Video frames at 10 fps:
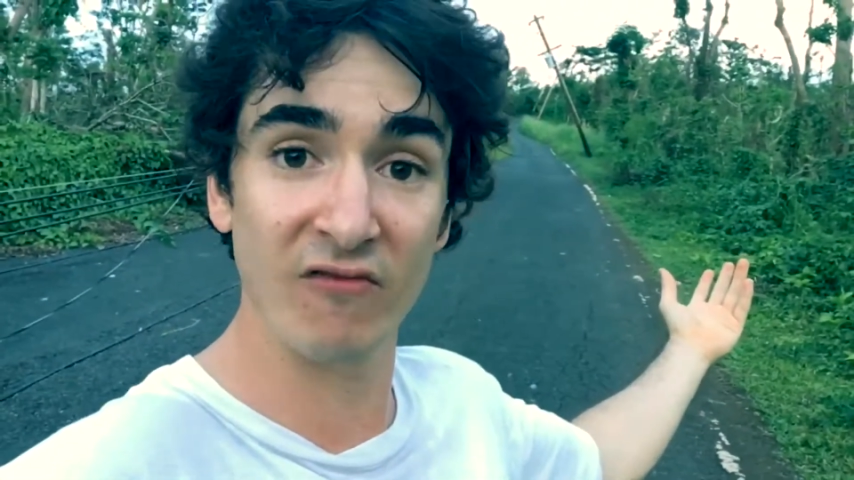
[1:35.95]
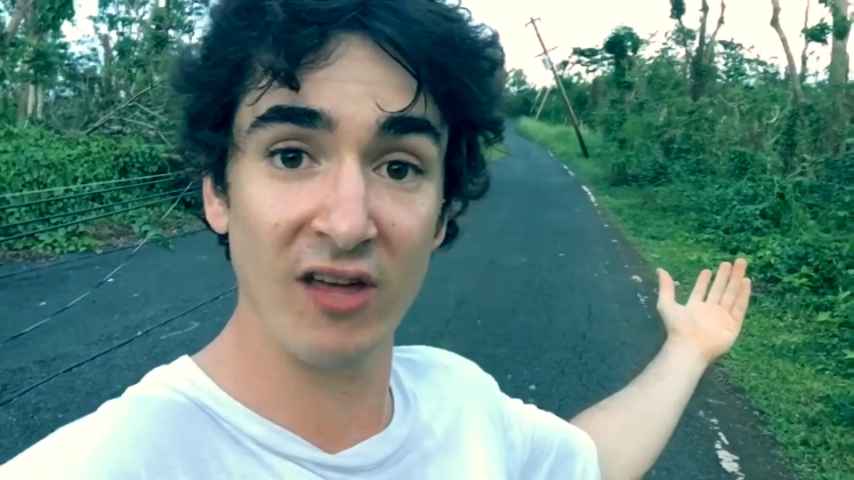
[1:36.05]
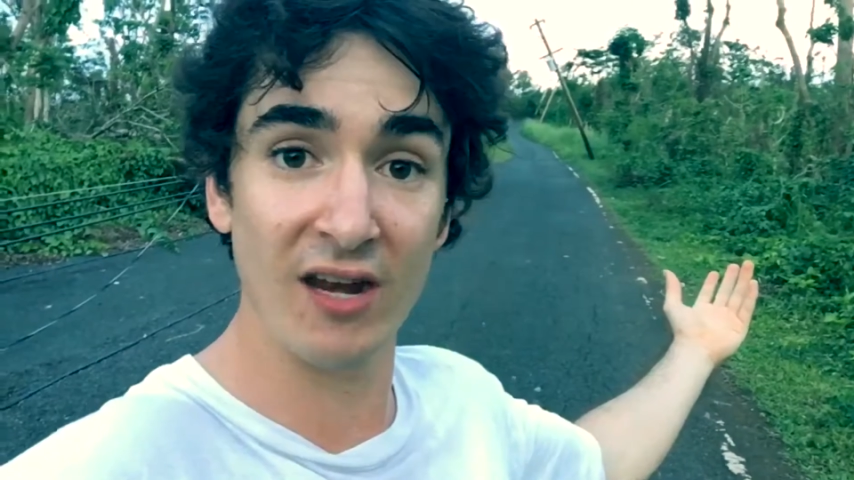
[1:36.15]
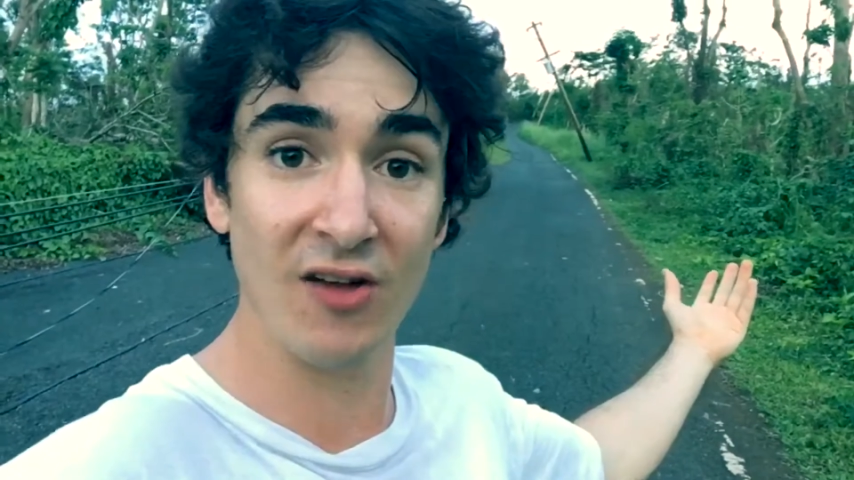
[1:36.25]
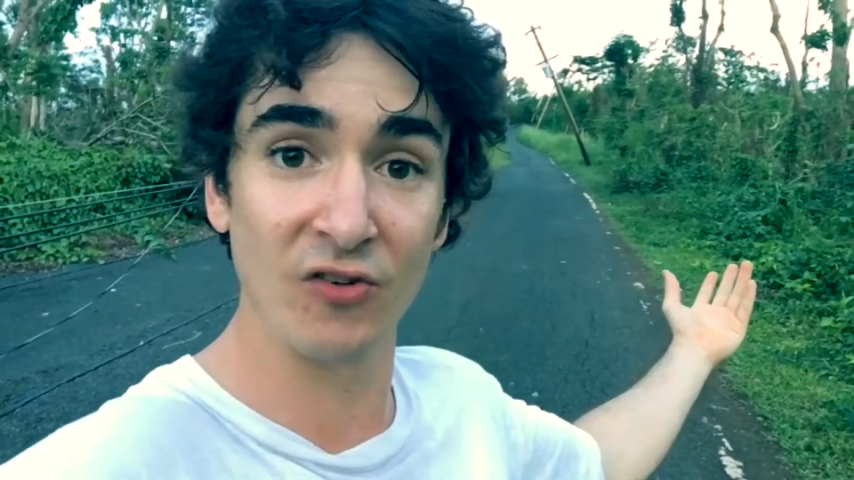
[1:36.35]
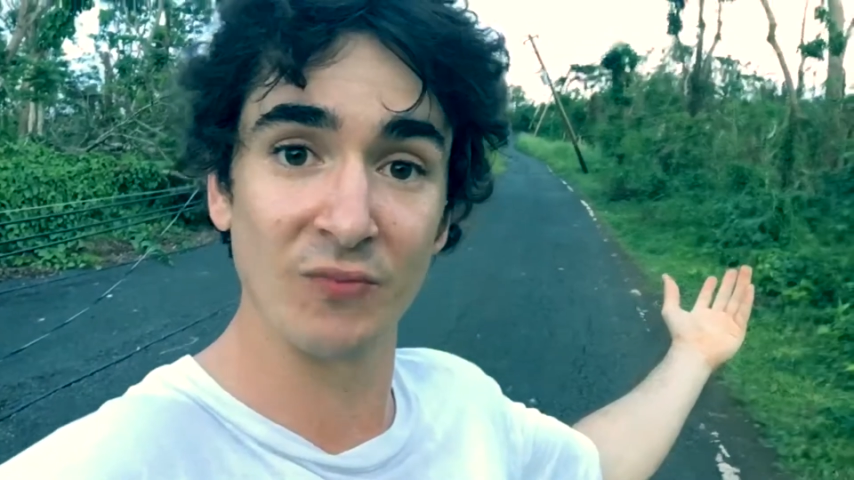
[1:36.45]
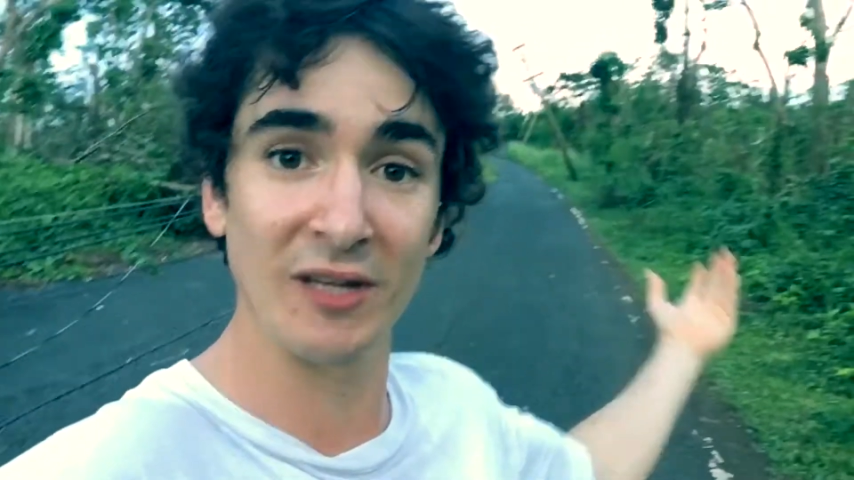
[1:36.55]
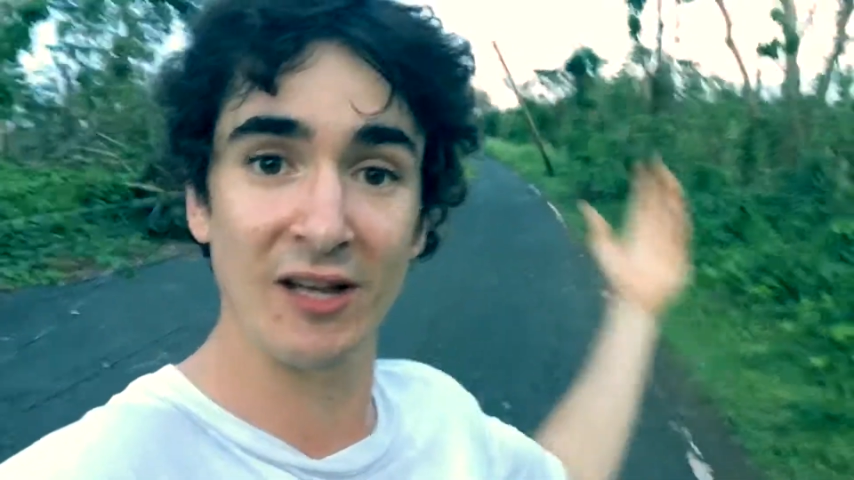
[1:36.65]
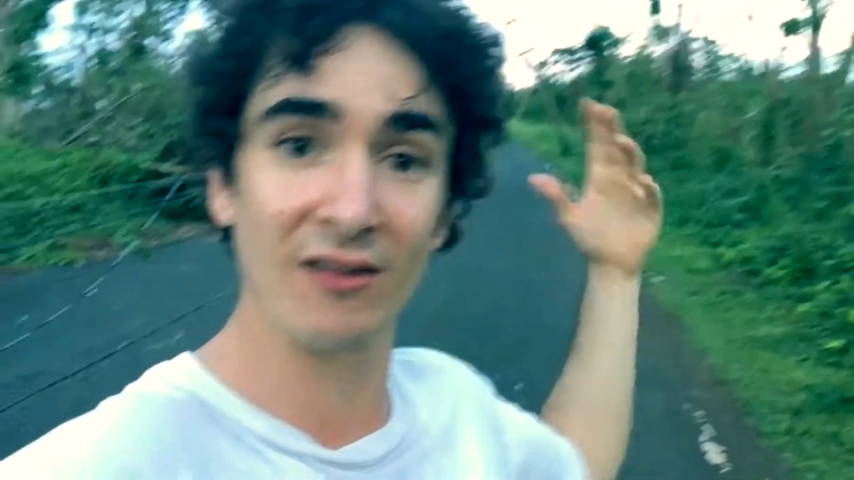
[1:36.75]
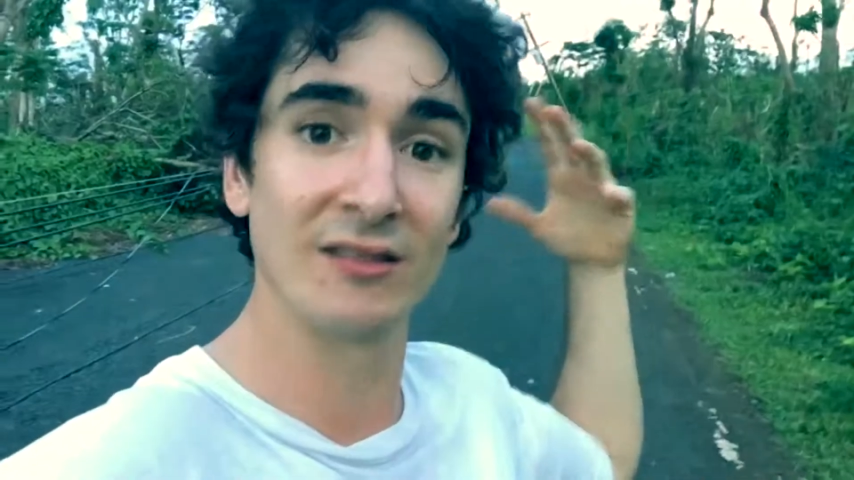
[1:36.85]
videos
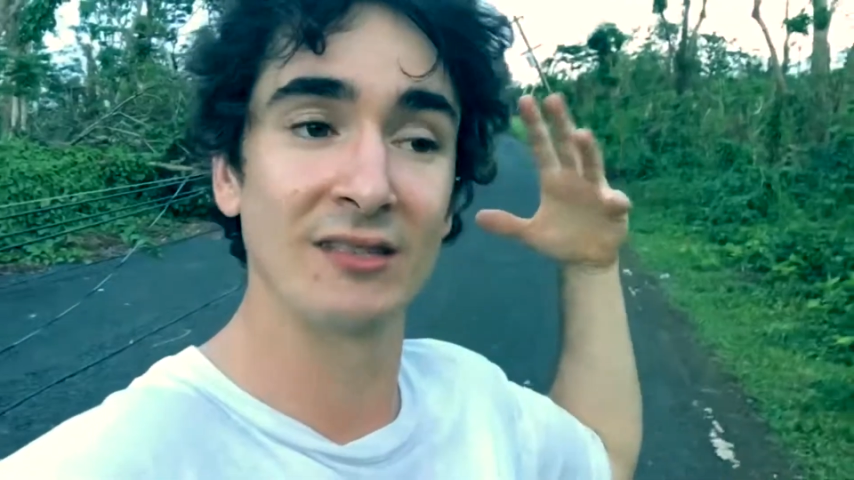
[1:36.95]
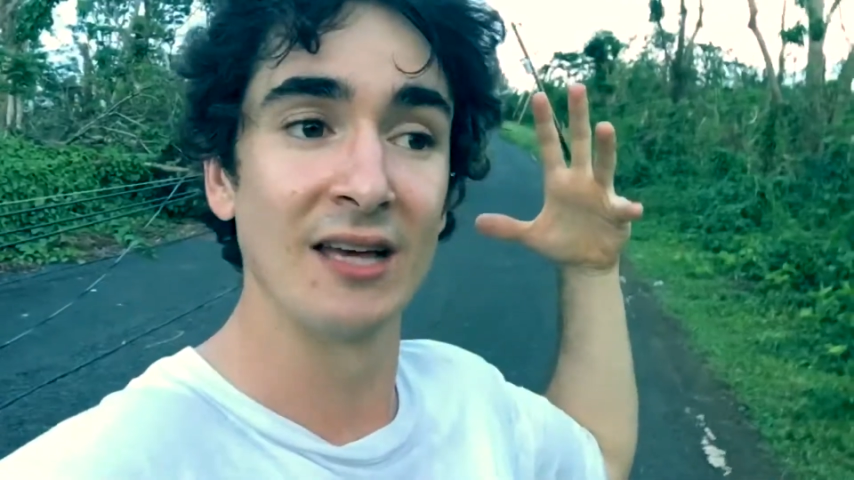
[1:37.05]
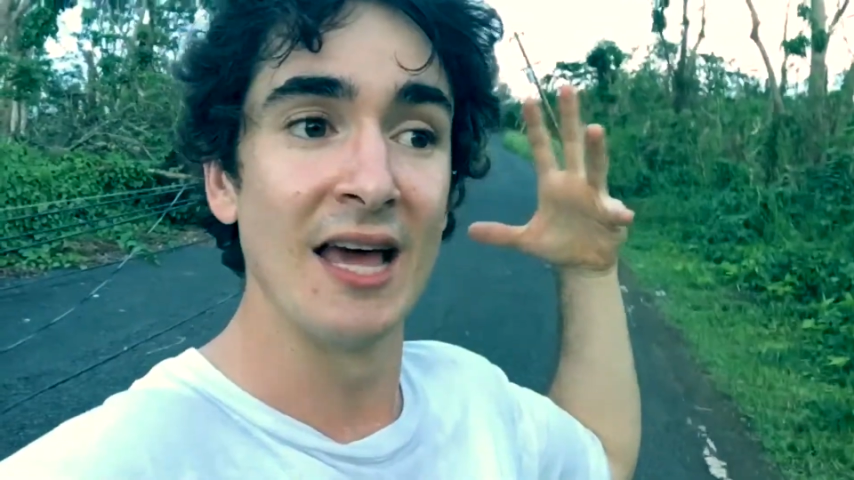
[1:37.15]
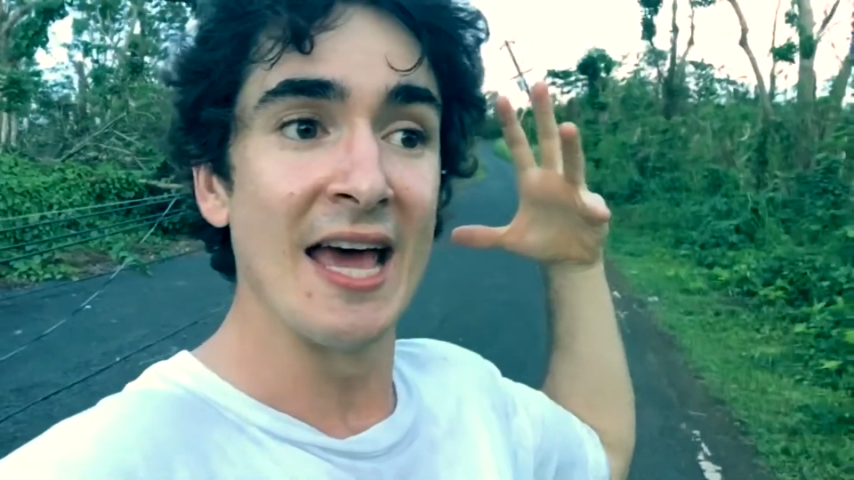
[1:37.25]
because